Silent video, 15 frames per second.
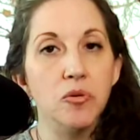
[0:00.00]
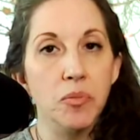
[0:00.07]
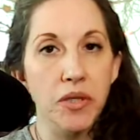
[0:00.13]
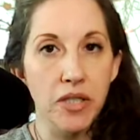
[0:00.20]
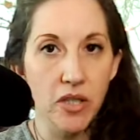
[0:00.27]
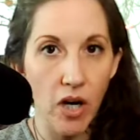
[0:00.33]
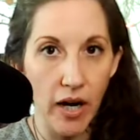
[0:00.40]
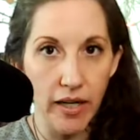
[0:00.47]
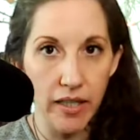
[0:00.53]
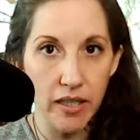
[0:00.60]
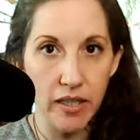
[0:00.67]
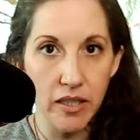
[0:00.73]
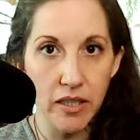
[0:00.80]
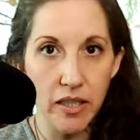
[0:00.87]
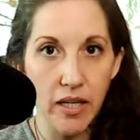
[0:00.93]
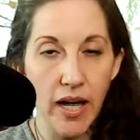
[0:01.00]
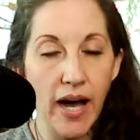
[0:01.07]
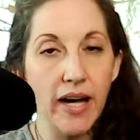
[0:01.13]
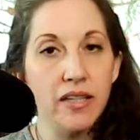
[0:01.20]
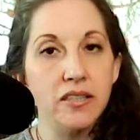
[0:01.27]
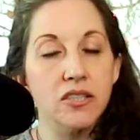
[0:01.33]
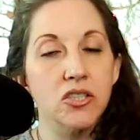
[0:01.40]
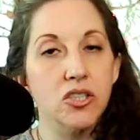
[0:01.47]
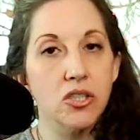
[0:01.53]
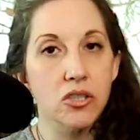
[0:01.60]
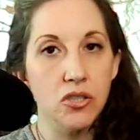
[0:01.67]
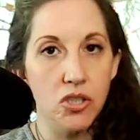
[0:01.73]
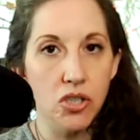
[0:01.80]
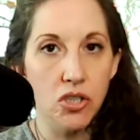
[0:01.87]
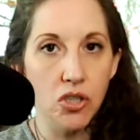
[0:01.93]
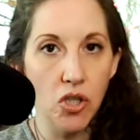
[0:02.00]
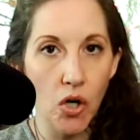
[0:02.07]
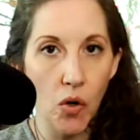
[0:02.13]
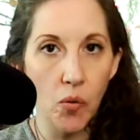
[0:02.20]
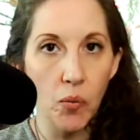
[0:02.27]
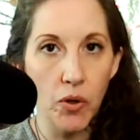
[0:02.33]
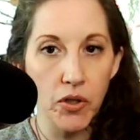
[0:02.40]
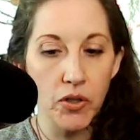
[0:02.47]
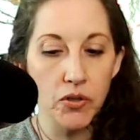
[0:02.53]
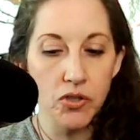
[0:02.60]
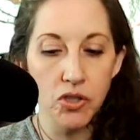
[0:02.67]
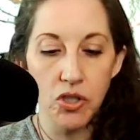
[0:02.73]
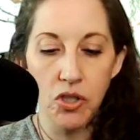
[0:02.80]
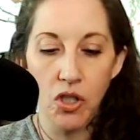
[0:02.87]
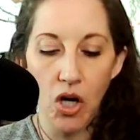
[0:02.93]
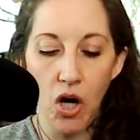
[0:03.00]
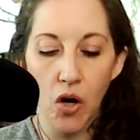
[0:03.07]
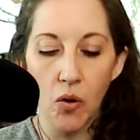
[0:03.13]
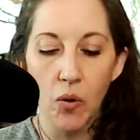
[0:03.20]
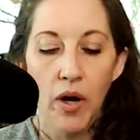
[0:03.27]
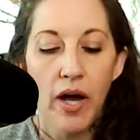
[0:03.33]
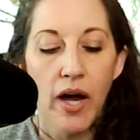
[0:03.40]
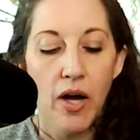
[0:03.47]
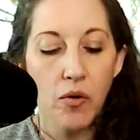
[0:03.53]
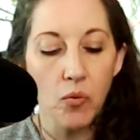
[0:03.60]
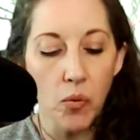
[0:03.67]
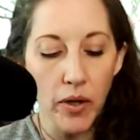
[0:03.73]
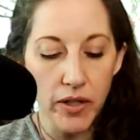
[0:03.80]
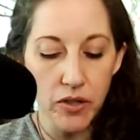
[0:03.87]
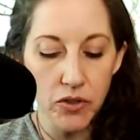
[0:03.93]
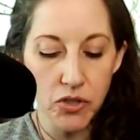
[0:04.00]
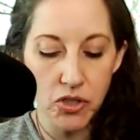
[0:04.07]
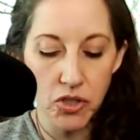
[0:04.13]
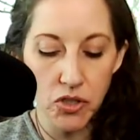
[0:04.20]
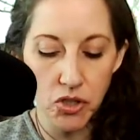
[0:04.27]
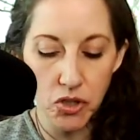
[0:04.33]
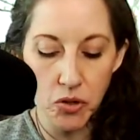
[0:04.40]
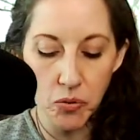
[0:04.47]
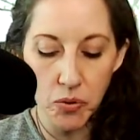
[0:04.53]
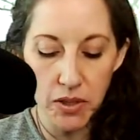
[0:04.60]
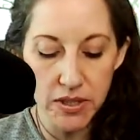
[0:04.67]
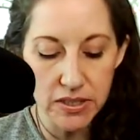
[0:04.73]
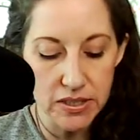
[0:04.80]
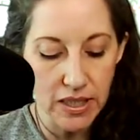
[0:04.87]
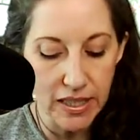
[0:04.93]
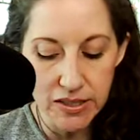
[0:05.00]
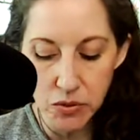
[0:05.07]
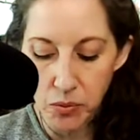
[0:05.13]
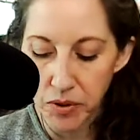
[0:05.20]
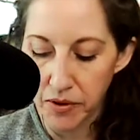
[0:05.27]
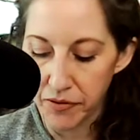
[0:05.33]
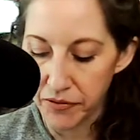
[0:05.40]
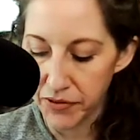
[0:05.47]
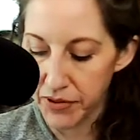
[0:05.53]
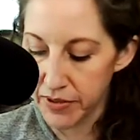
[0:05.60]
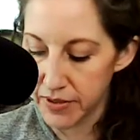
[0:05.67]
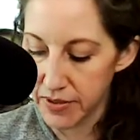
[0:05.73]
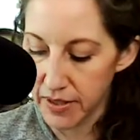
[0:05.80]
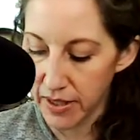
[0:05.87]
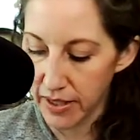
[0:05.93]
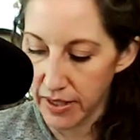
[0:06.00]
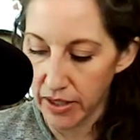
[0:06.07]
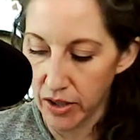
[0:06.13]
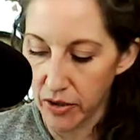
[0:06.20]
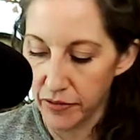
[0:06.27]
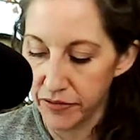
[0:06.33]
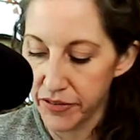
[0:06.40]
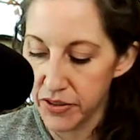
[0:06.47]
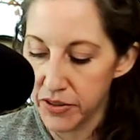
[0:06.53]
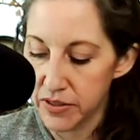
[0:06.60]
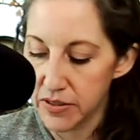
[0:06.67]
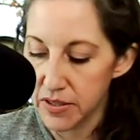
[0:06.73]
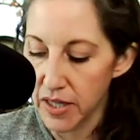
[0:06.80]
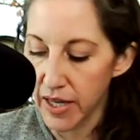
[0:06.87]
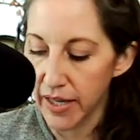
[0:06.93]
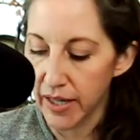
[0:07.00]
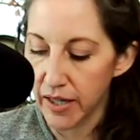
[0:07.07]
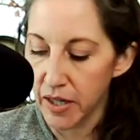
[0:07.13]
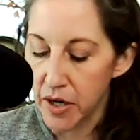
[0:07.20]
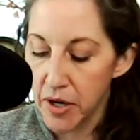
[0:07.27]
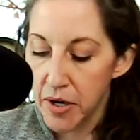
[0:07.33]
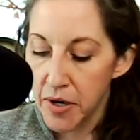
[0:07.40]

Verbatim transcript: to be guided ask to, to know where you should go and what you should do because that's what it feels like here it feels like